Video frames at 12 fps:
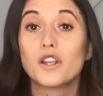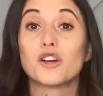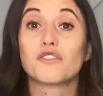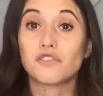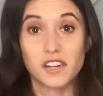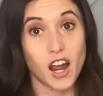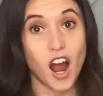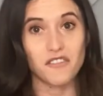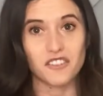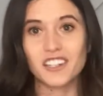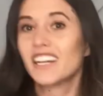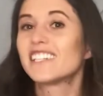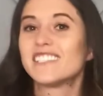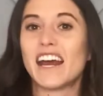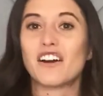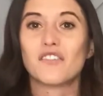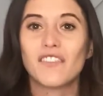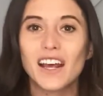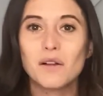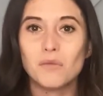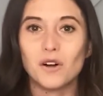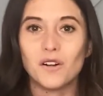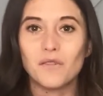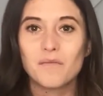your free offer is now
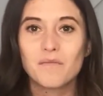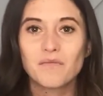available.